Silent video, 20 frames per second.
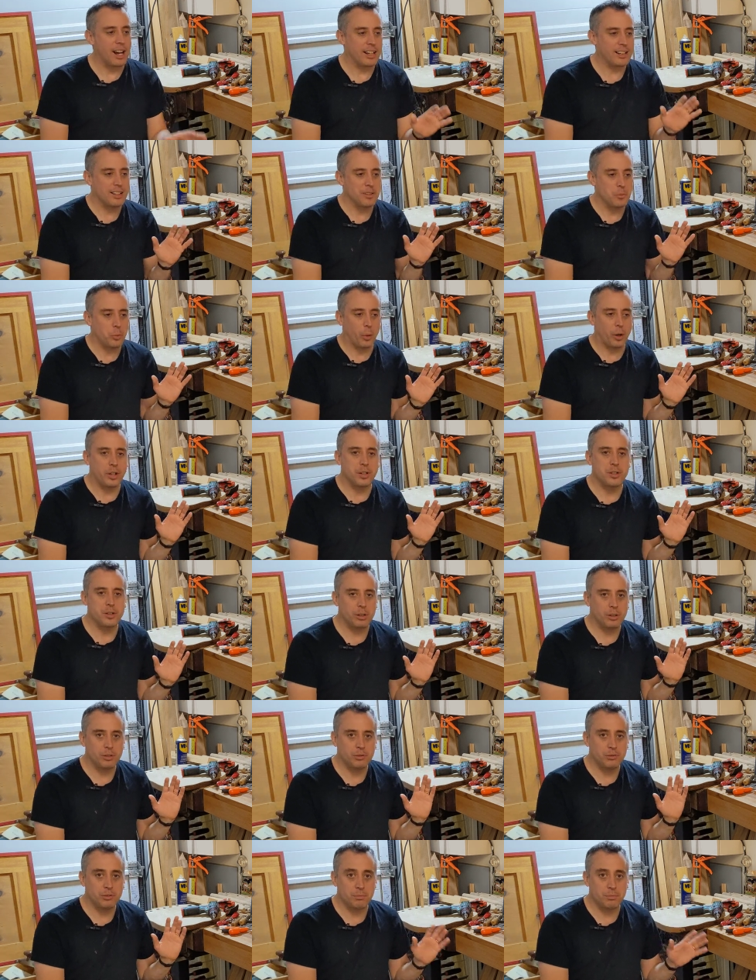I didn't want to
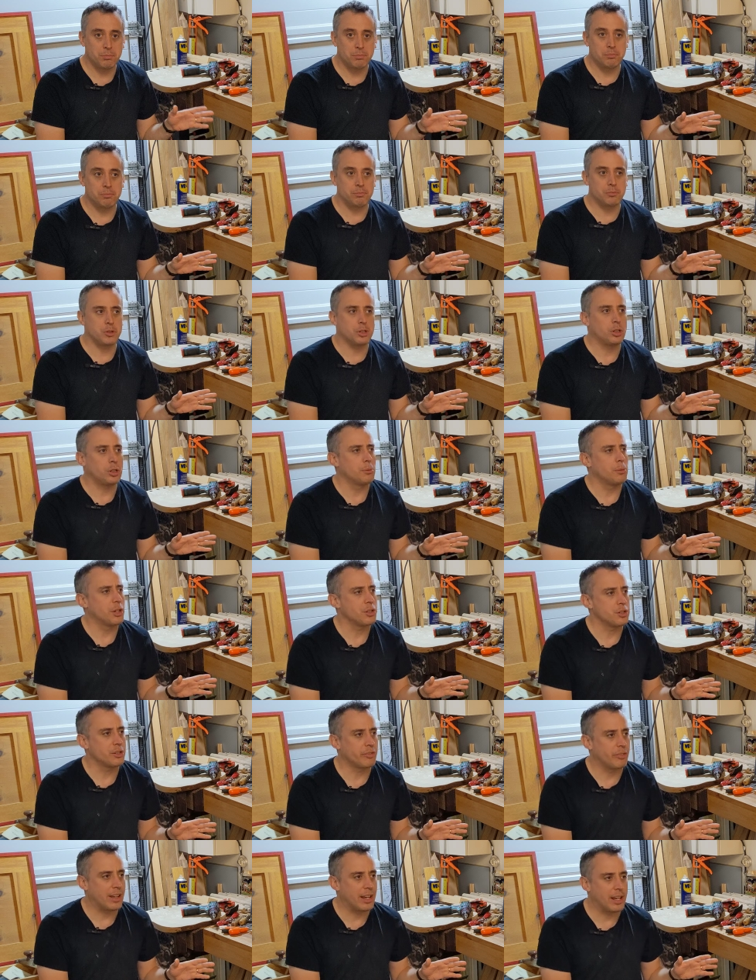do too
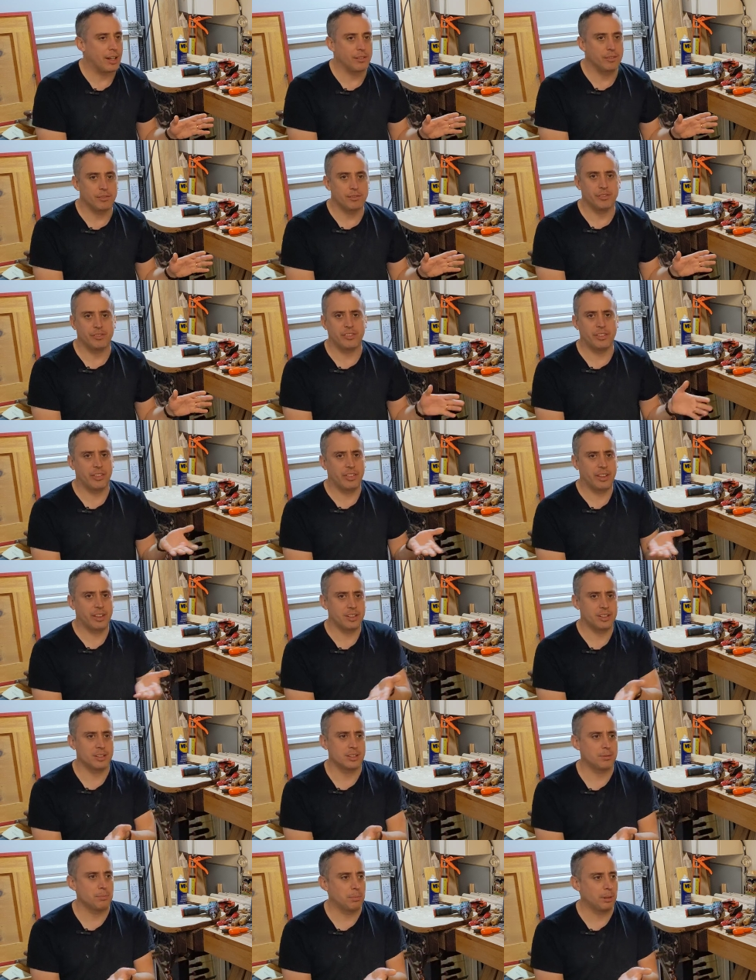much of that for
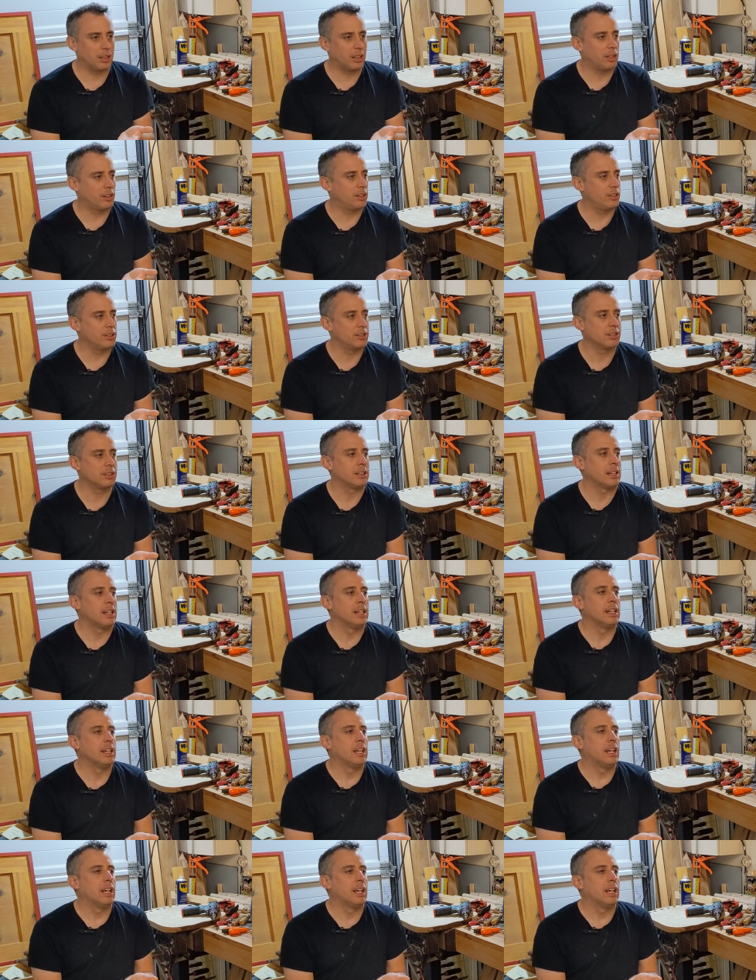this because